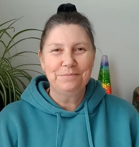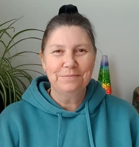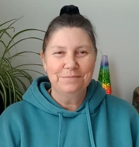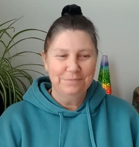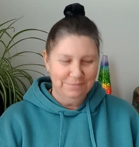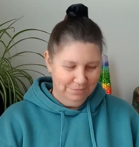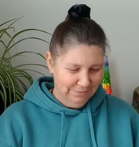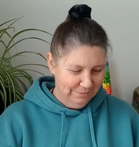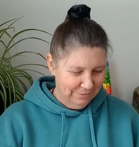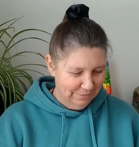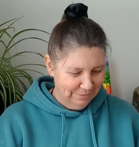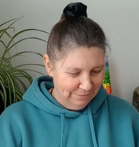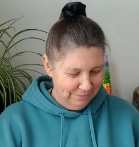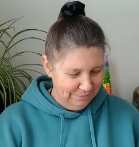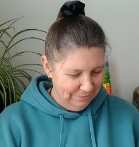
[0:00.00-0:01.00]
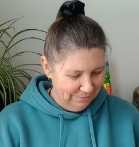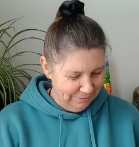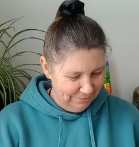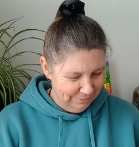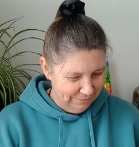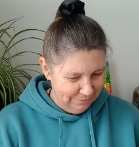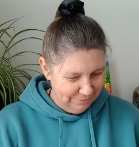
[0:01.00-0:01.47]

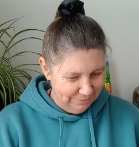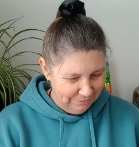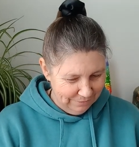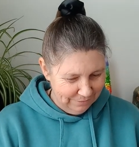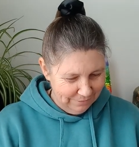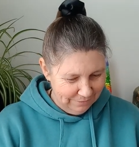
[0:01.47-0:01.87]
(silence)